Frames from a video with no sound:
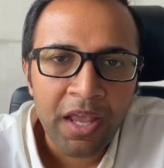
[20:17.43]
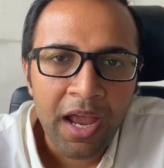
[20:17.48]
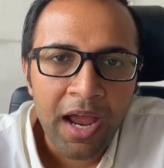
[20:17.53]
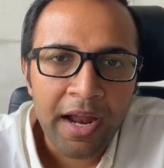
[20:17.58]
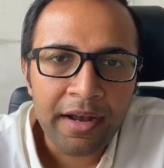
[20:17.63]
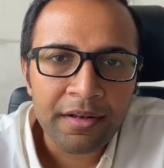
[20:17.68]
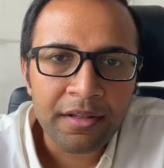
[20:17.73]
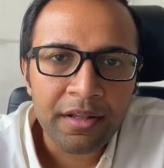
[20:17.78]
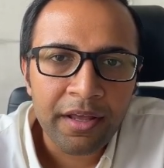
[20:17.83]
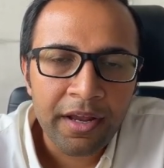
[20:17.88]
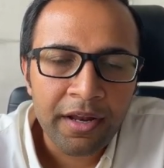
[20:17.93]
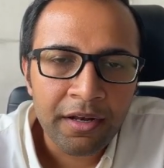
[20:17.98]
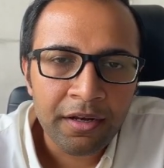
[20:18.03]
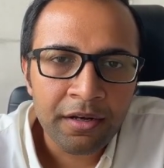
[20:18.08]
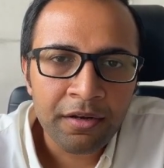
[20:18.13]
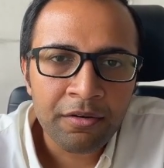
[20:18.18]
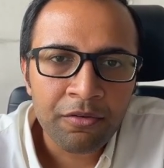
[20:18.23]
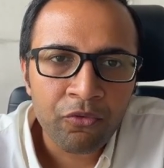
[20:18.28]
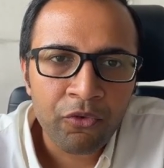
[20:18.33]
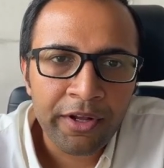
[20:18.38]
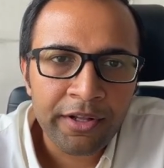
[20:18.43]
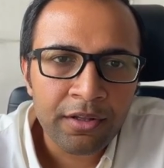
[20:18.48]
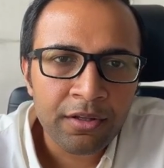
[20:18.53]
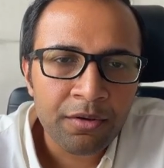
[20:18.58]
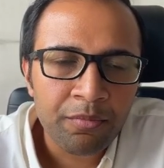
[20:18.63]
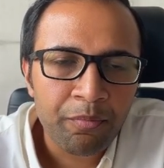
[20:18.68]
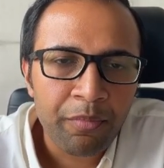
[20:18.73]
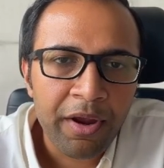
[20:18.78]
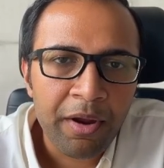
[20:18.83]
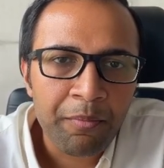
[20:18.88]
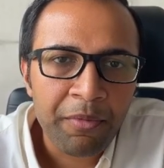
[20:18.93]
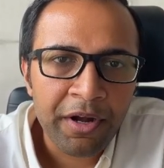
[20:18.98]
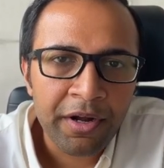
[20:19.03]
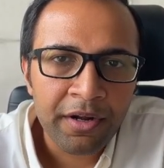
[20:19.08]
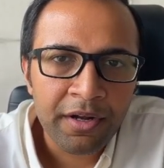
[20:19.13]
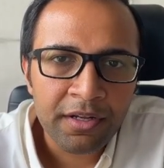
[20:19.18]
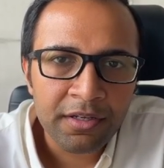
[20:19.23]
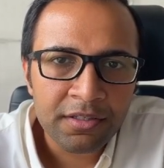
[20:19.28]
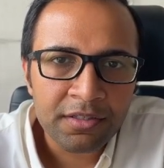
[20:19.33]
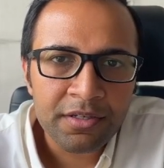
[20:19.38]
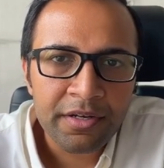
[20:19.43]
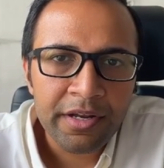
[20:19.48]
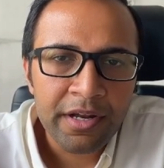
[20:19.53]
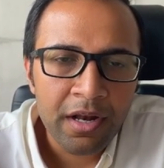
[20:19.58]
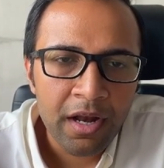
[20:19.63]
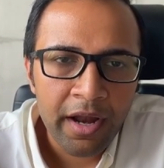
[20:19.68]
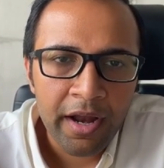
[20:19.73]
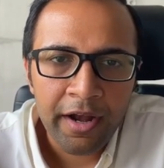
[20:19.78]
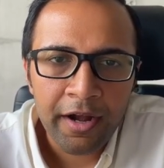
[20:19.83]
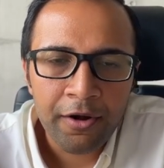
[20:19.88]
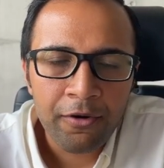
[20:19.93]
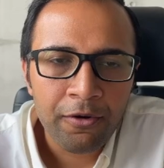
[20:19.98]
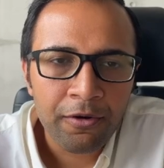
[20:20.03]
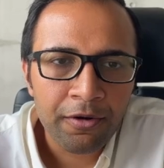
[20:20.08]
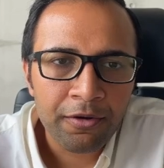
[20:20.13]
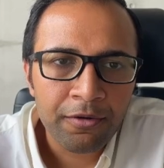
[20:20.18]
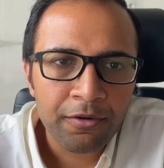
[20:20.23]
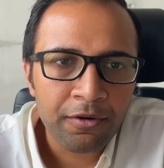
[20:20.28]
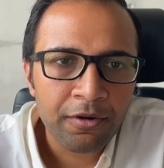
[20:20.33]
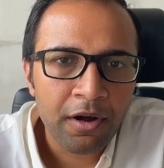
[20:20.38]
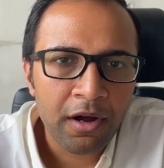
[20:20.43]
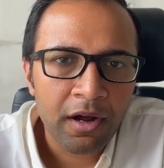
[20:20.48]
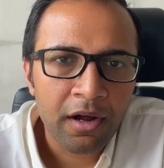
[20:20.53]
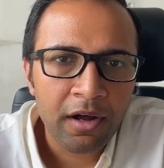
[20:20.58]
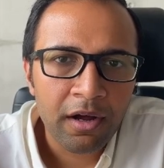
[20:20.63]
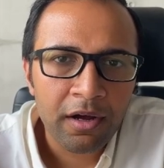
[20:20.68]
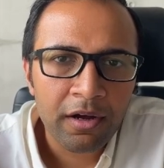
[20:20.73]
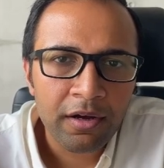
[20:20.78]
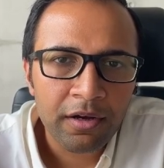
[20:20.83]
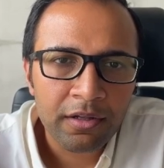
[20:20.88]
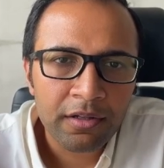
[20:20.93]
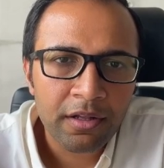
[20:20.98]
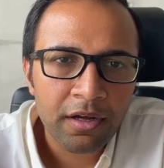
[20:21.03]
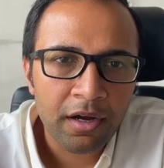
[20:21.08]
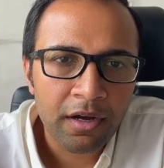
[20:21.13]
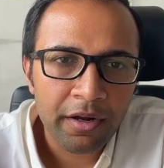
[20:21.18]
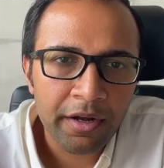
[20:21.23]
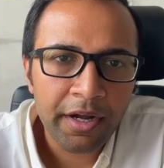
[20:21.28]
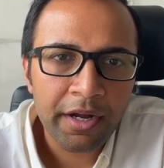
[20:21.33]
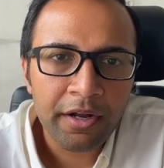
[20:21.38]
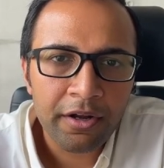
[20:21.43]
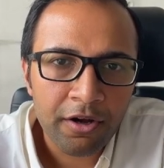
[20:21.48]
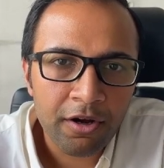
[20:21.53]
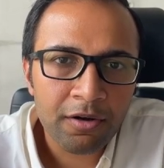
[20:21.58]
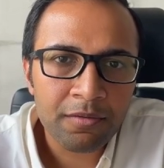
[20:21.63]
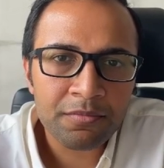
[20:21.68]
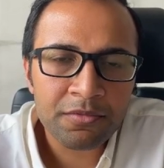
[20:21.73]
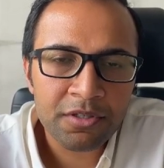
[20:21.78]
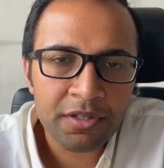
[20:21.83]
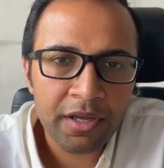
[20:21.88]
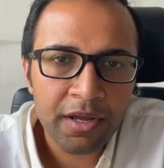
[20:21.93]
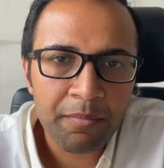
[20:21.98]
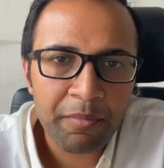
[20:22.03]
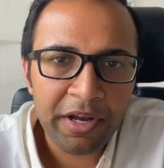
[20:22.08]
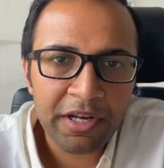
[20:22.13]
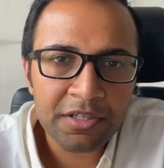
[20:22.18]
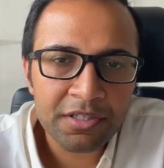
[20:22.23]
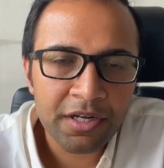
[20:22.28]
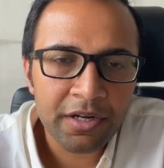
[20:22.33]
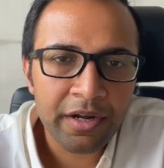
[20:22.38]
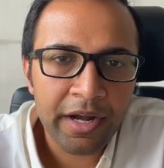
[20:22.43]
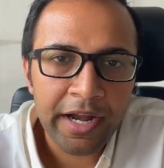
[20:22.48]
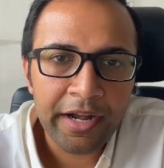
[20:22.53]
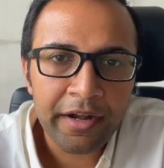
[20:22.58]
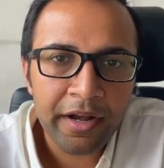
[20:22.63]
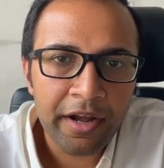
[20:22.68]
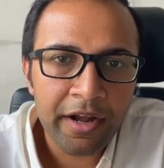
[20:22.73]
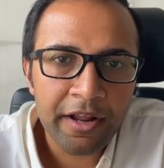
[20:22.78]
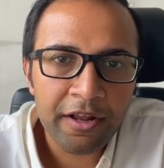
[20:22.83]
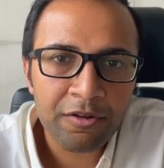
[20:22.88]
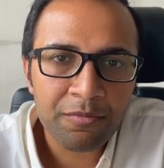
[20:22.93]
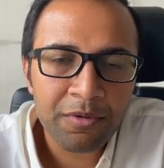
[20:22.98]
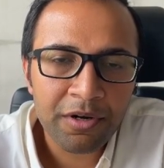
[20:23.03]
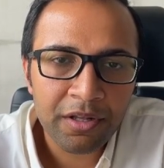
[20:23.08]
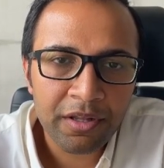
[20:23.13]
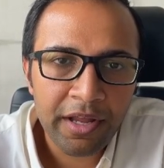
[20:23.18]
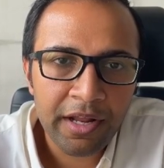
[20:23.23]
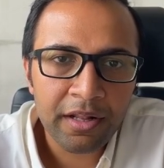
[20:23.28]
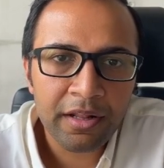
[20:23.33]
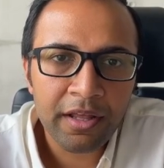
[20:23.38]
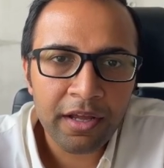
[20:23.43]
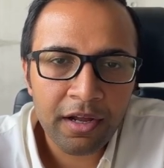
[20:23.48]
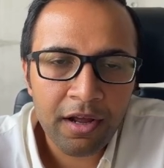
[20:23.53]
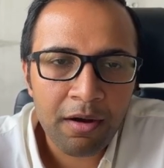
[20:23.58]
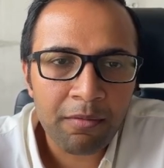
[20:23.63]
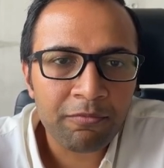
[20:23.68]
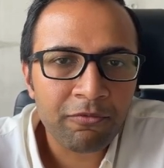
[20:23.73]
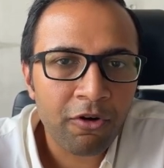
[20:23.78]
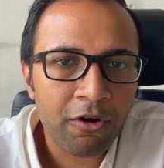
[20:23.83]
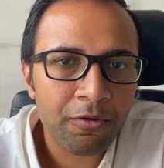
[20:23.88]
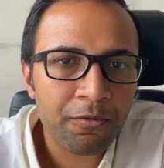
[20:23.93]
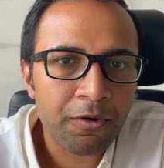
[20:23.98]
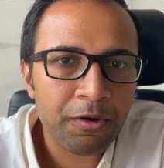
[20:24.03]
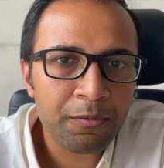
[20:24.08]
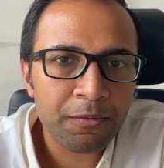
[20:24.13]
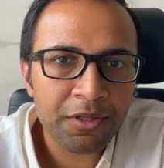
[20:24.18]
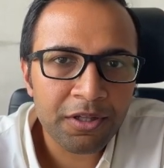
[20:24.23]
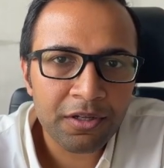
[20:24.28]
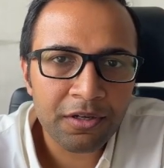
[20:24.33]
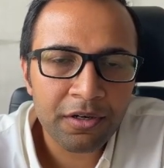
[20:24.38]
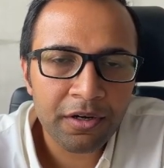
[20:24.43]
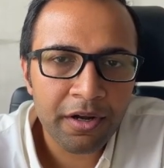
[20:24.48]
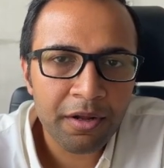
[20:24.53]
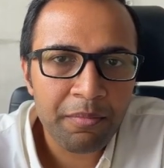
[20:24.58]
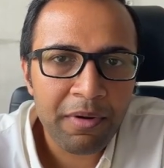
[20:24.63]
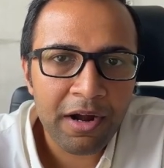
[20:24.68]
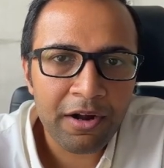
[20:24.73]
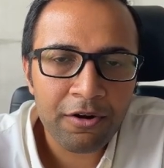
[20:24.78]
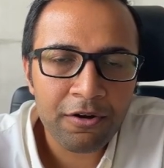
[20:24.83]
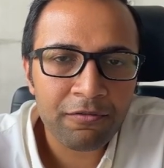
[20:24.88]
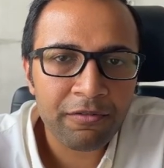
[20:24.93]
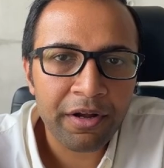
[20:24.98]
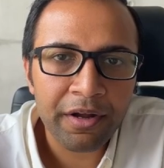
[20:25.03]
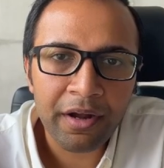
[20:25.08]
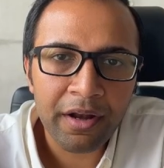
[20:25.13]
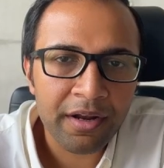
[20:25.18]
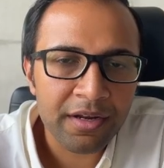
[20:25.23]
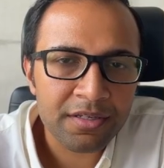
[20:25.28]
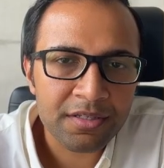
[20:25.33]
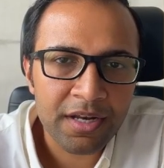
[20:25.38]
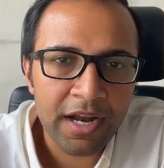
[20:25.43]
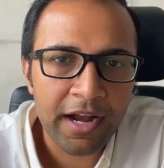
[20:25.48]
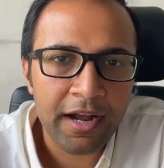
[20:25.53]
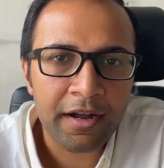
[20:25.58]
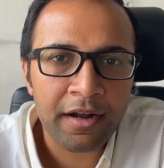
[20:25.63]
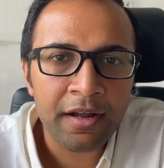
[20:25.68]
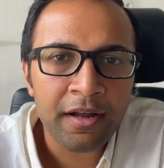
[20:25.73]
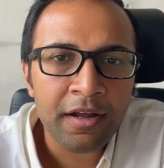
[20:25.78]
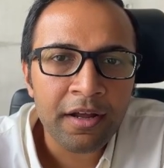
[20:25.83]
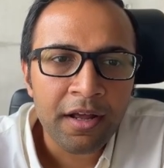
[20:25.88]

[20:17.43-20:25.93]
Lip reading: And then when the payment is delayed, or the agreed terms, they mention 90 days, but then they come forward with a demand of interest, and